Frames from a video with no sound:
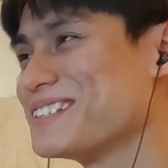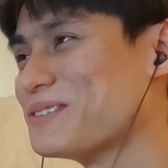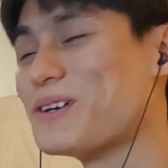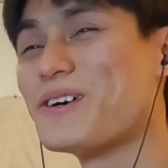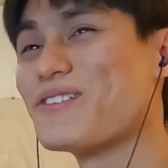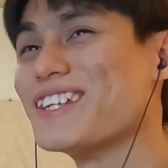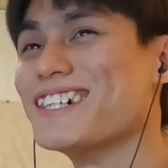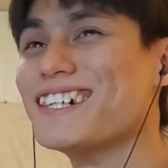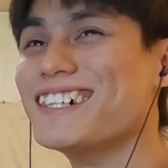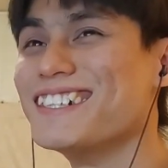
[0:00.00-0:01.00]
through all of
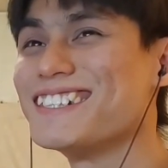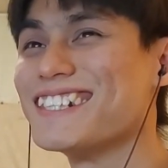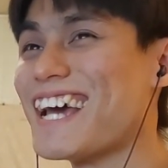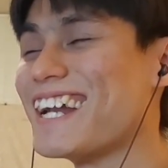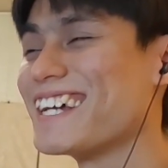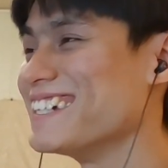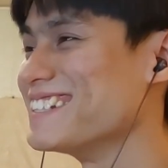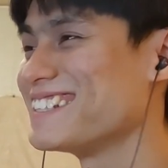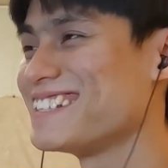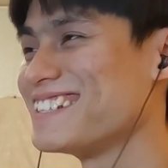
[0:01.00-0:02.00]
the
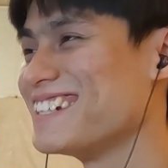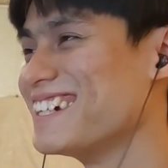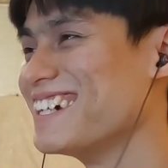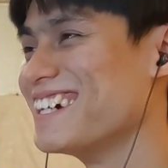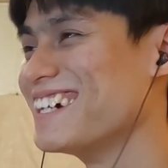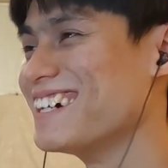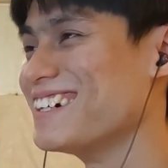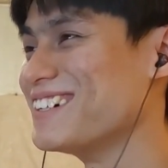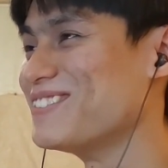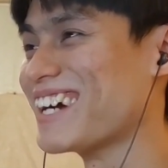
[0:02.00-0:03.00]
shenanigans.
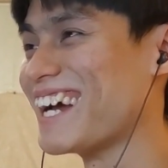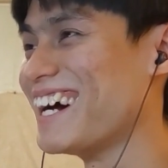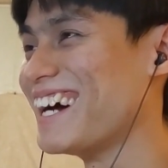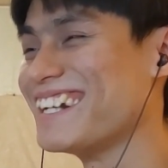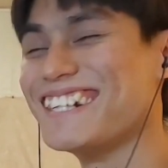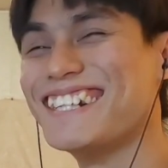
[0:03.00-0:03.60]
Oh my God.